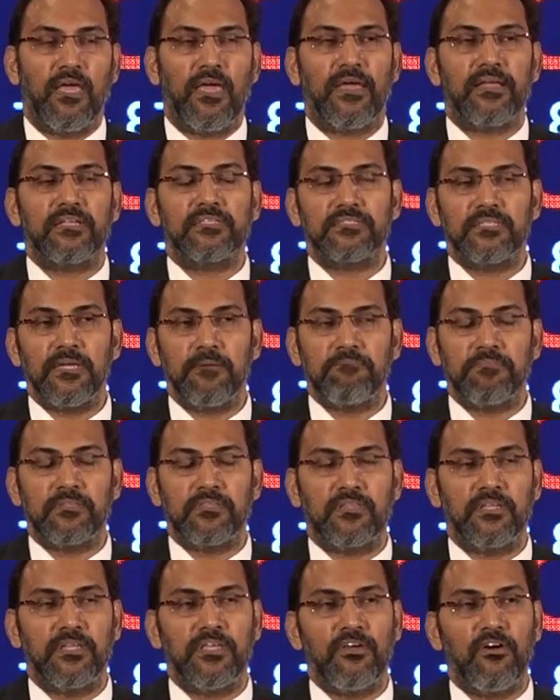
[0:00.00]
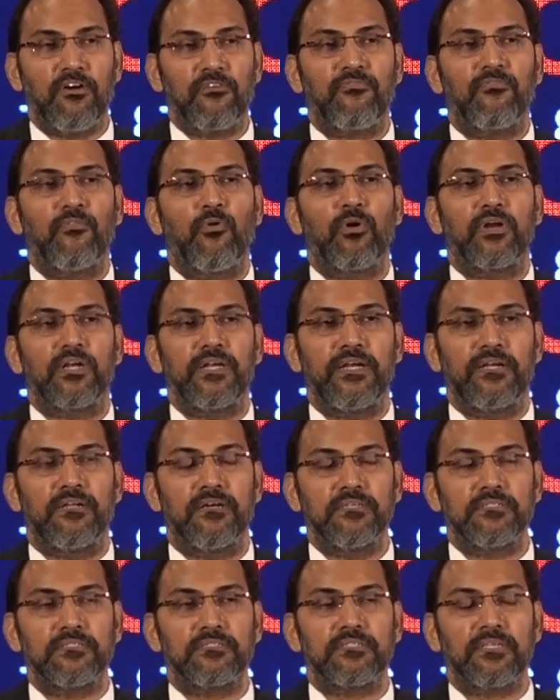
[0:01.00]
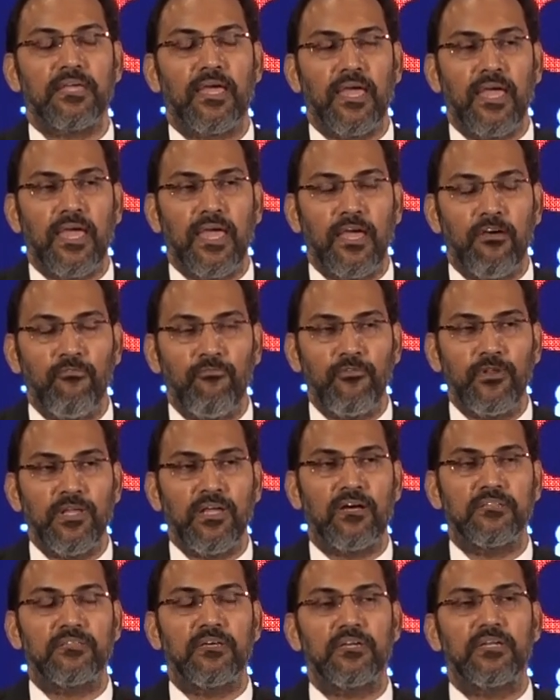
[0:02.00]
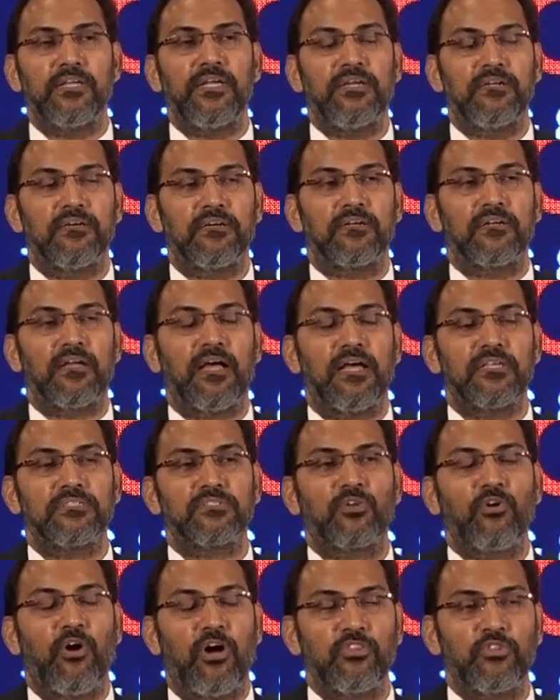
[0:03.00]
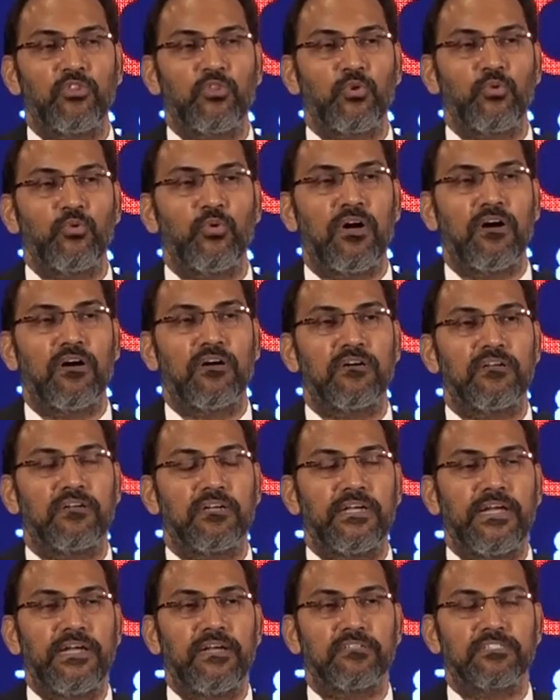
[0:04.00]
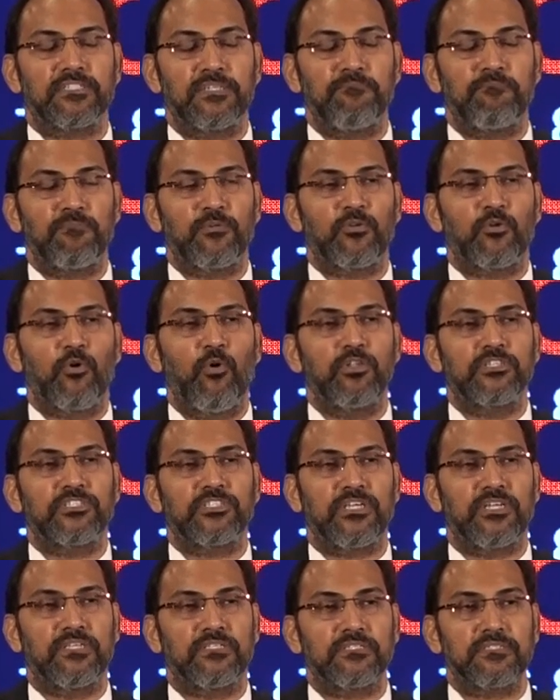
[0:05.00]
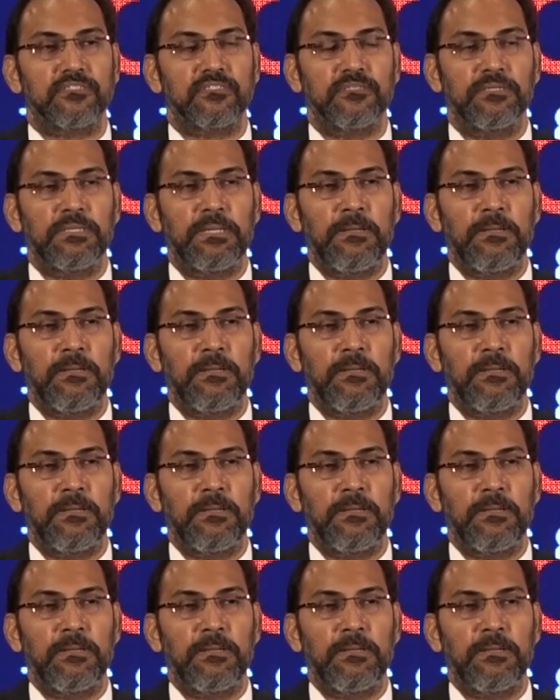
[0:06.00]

except 3 or 4 leaders, every other leader has gone through a leadership role change,